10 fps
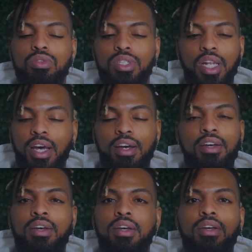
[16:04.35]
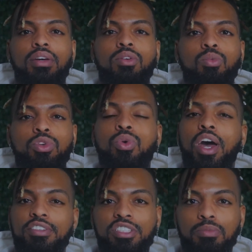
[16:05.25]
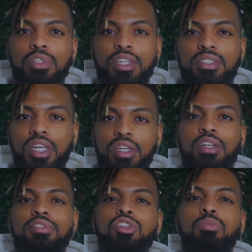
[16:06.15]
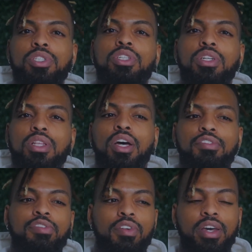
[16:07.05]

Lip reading: Nah. When you have something that's taking up so much of your life,